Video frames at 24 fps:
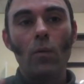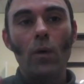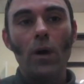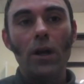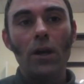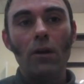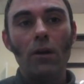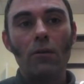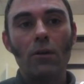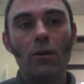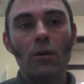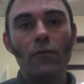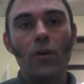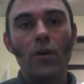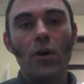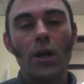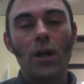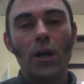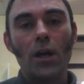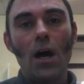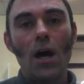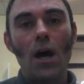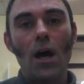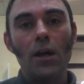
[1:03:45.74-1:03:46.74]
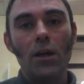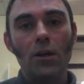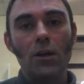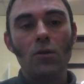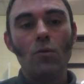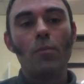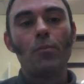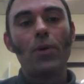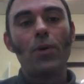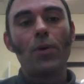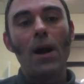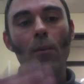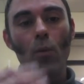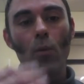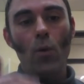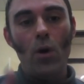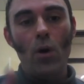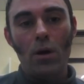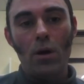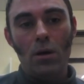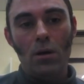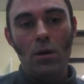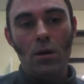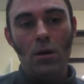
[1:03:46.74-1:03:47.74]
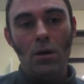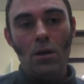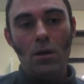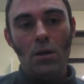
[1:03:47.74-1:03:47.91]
when you convert a car, you do prep work.